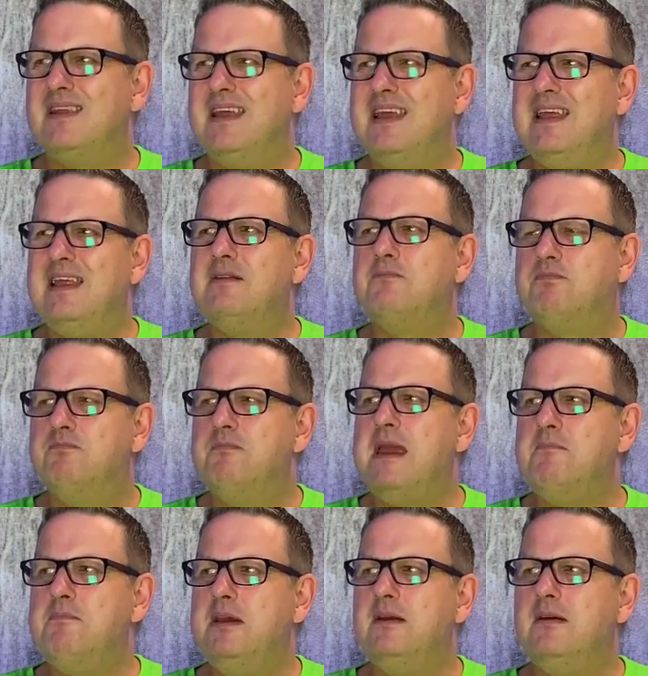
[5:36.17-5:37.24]
it
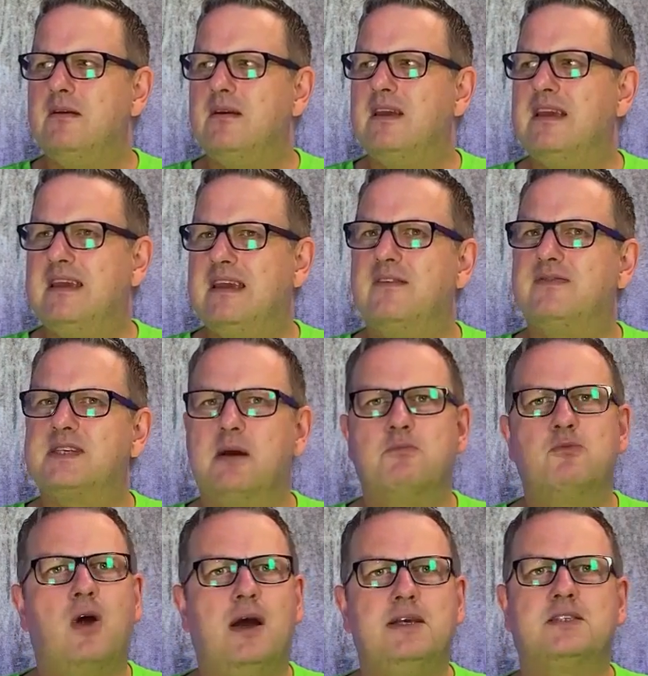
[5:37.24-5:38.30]
maybe gives some
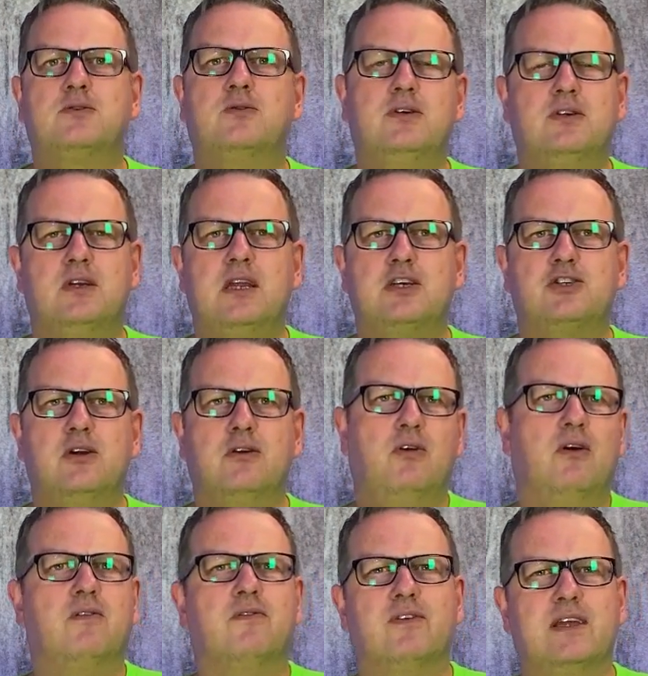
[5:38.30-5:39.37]
rise to international
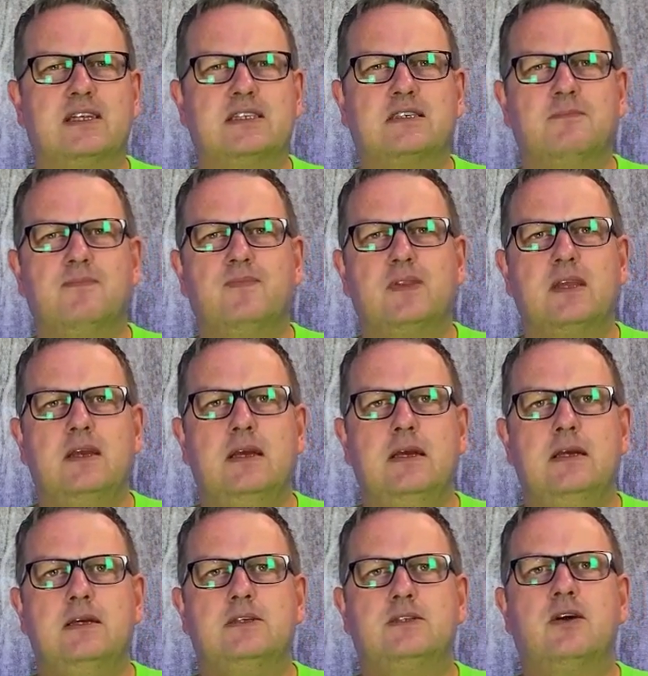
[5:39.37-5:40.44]
conflicts.
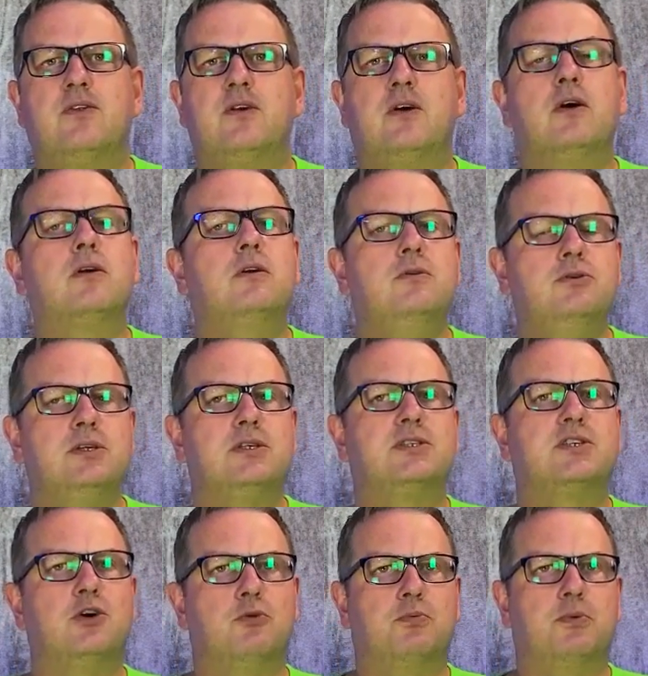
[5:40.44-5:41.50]
So the conclusion is
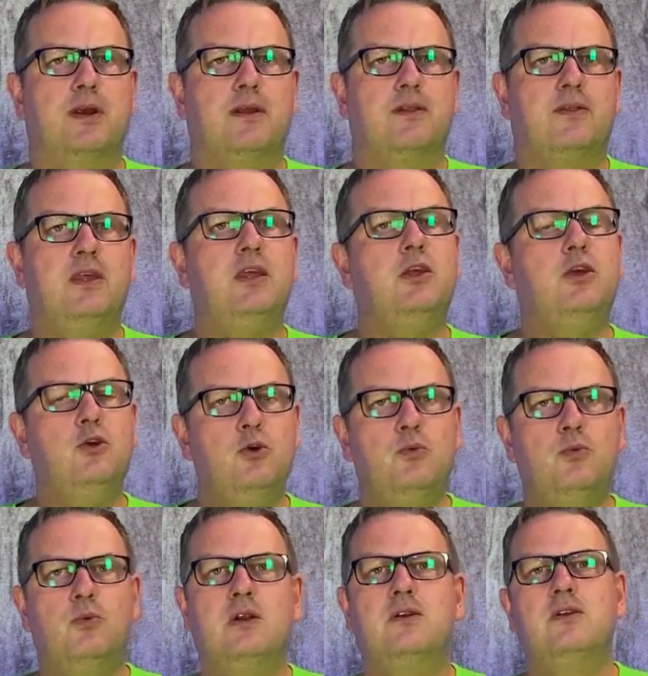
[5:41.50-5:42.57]
sobering. The EU
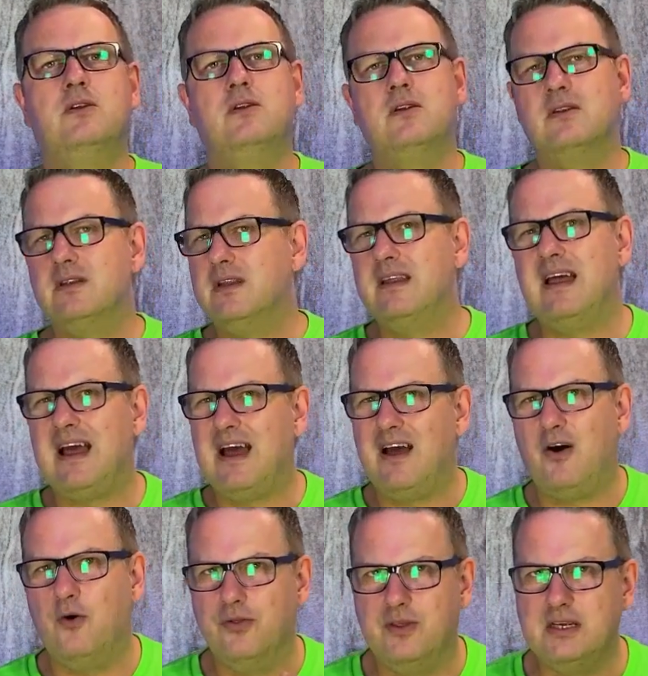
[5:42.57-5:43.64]
will,
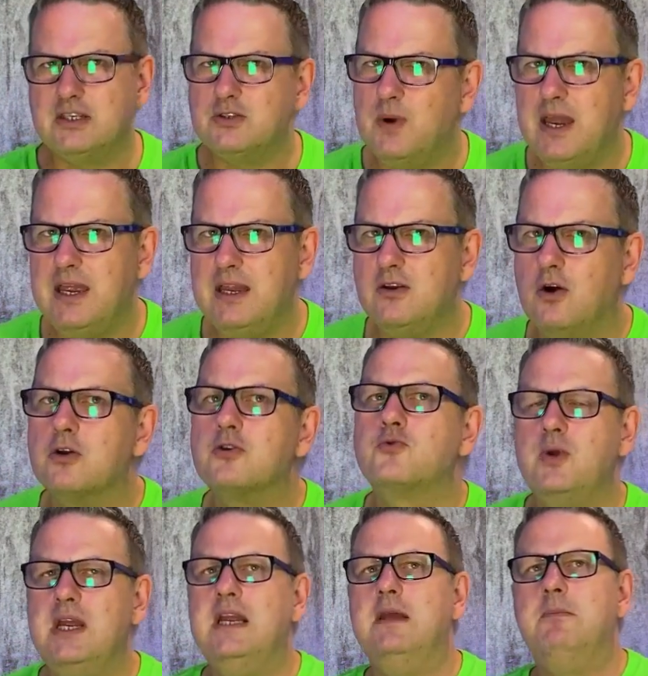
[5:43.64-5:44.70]
on this way, not
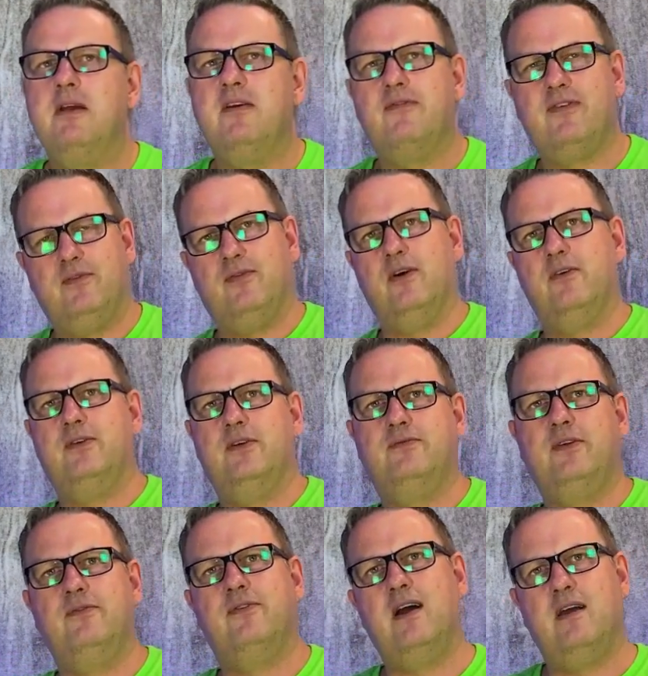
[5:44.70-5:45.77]
really be fit for
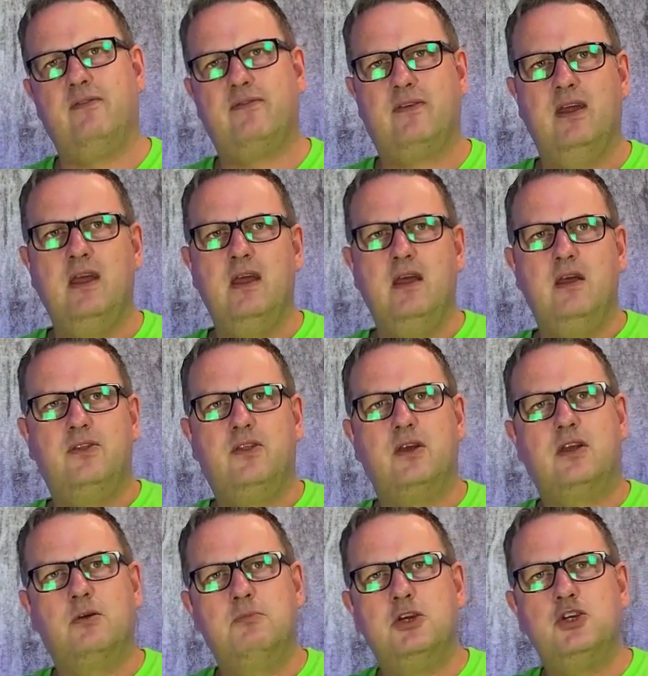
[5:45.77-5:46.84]
55. The
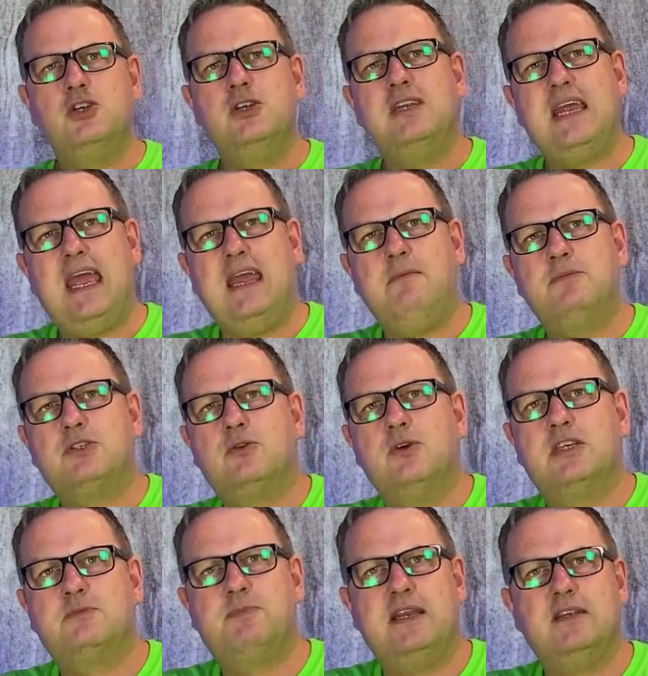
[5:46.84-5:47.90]
Commission aims to
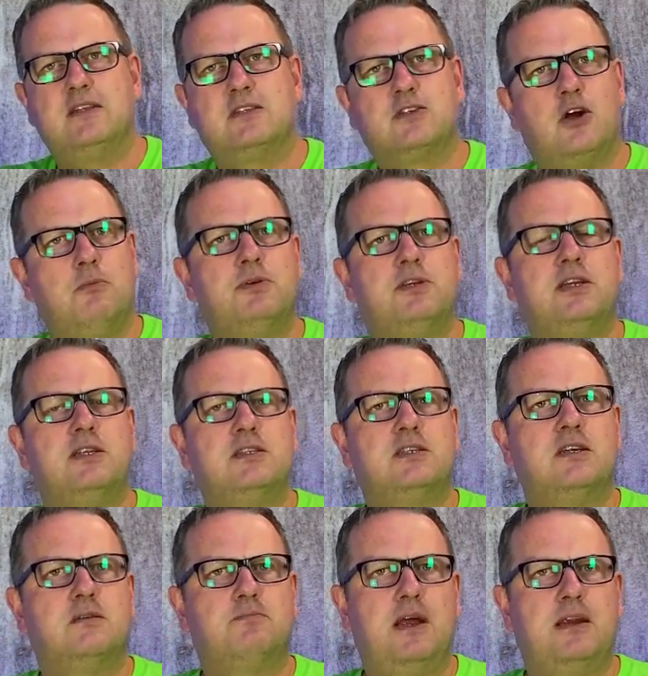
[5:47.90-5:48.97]
expand its competence
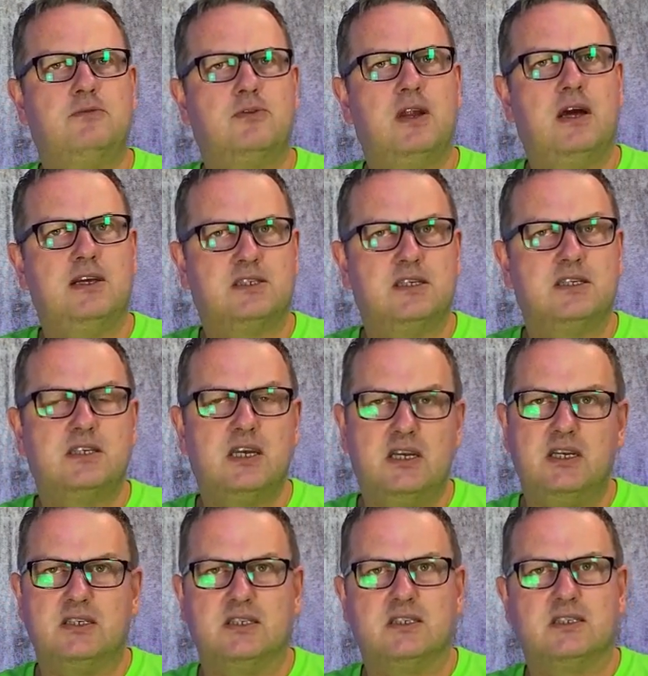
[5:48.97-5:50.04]
and patronize the
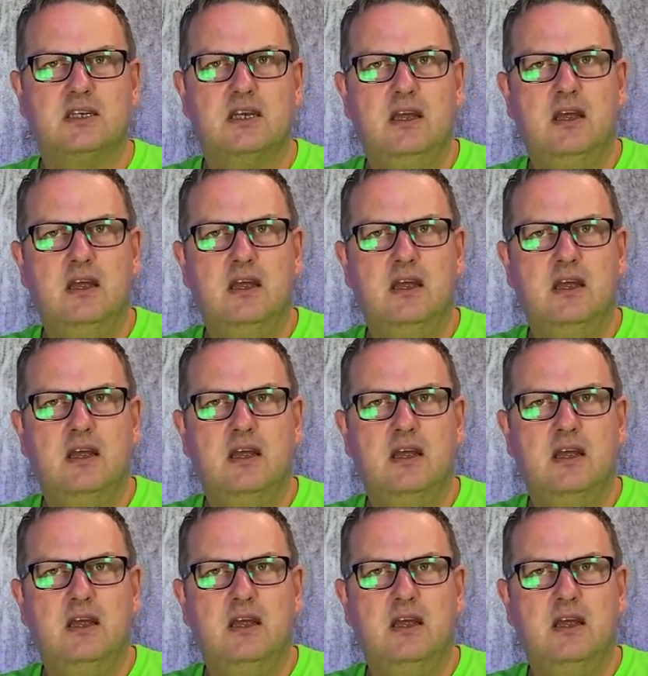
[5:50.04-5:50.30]
citizens.